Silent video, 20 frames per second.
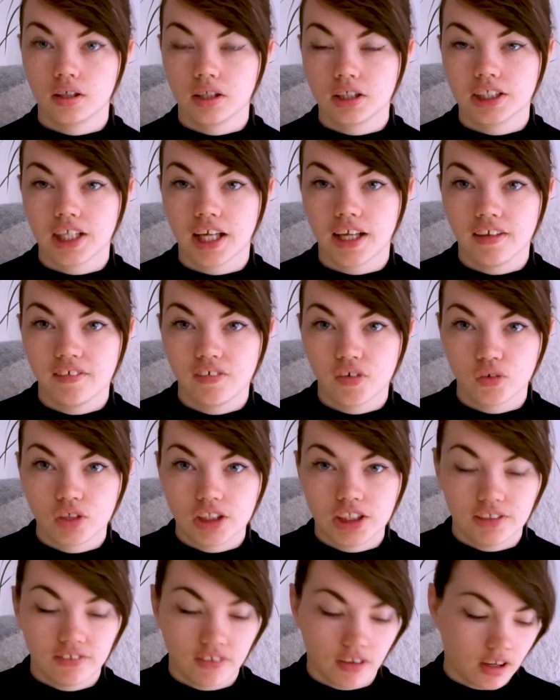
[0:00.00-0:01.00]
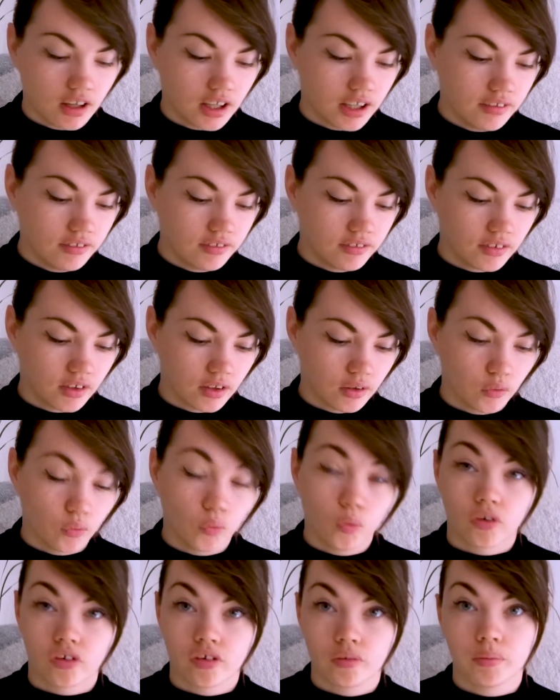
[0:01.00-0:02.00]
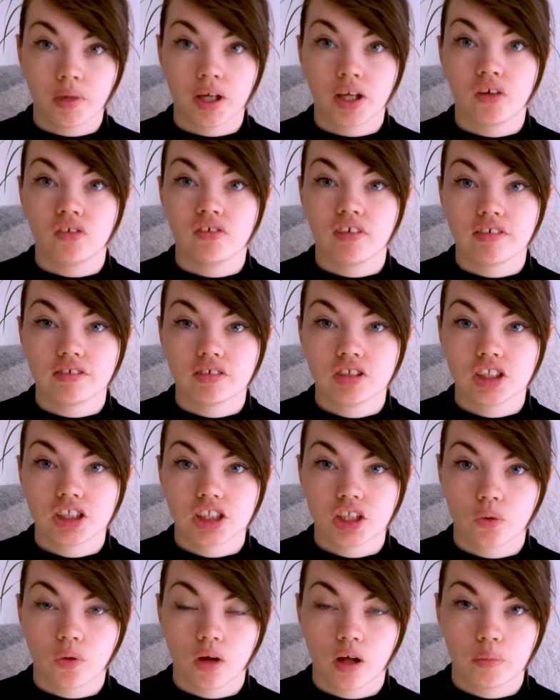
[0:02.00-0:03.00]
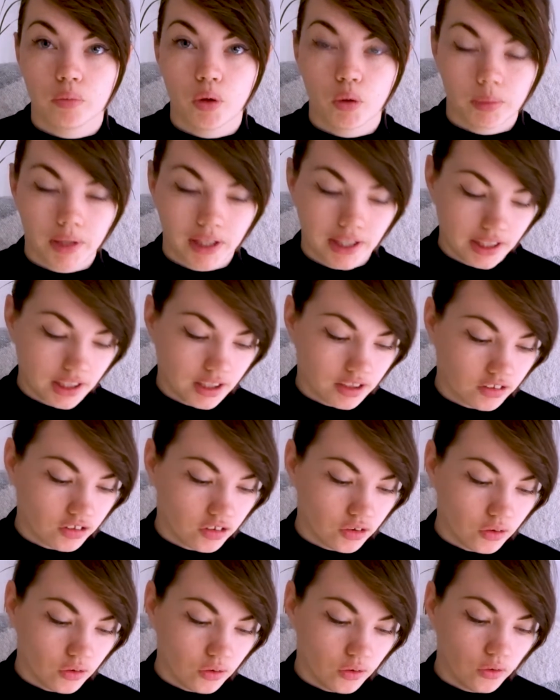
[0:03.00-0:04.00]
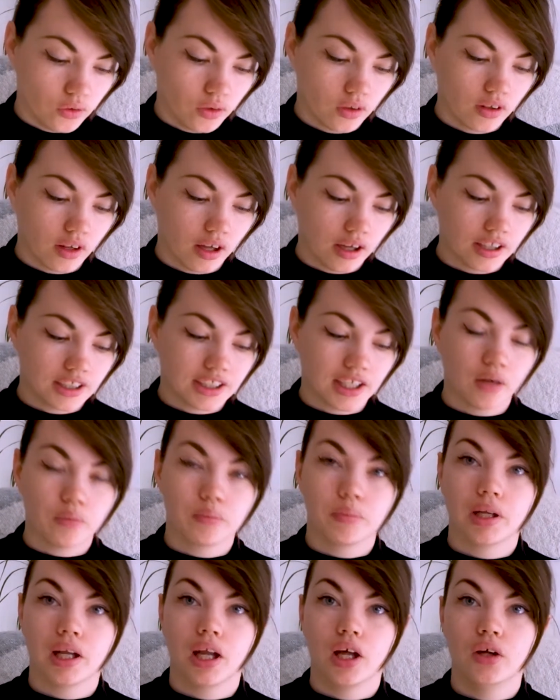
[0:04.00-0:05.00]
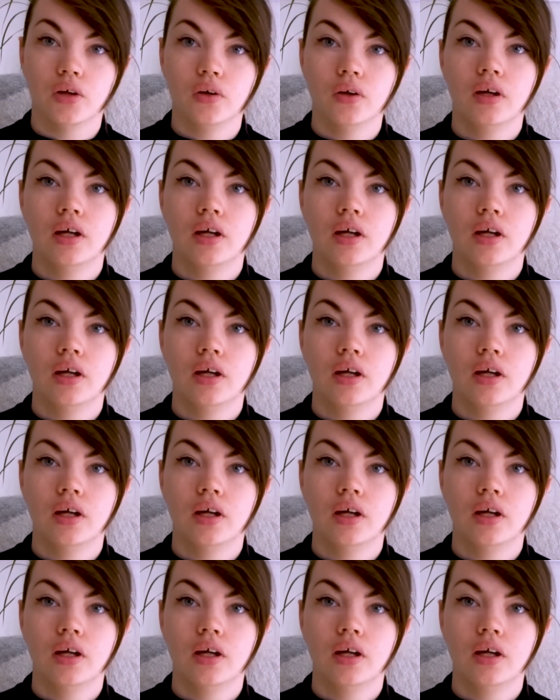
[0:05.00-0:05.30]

Day 45 wasn't my own reference, so I'll pop a link to that down below.